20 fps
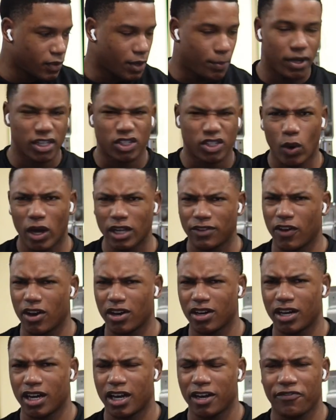But squats felt
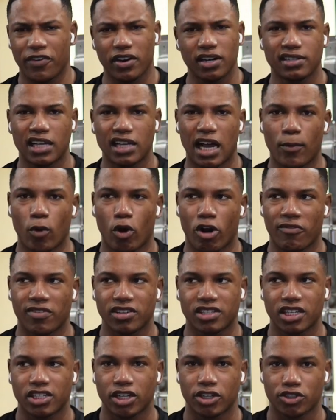good. First time going over
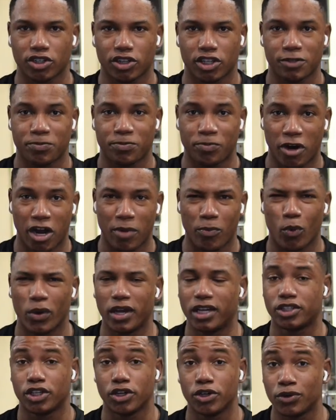600 this prep
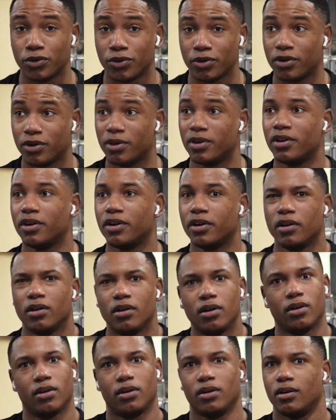week 2.
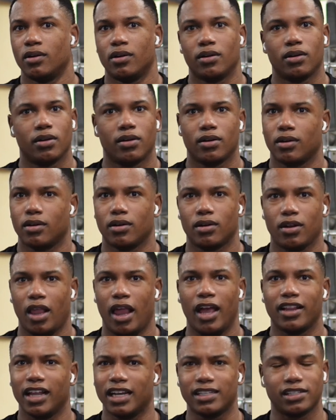
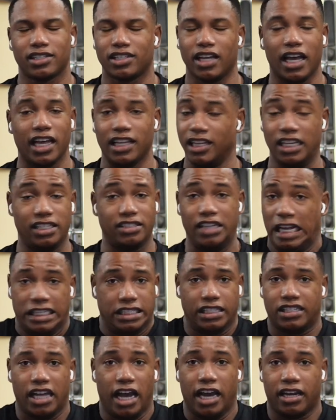Like that's
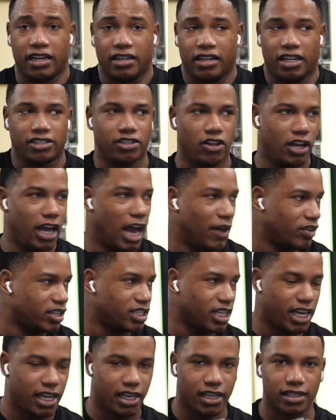exciting. That's all I have to
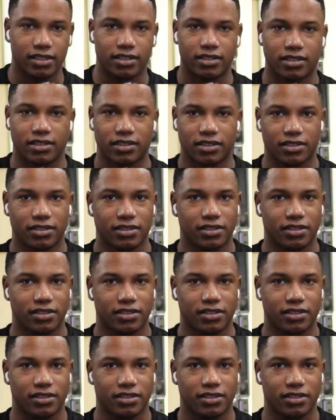say is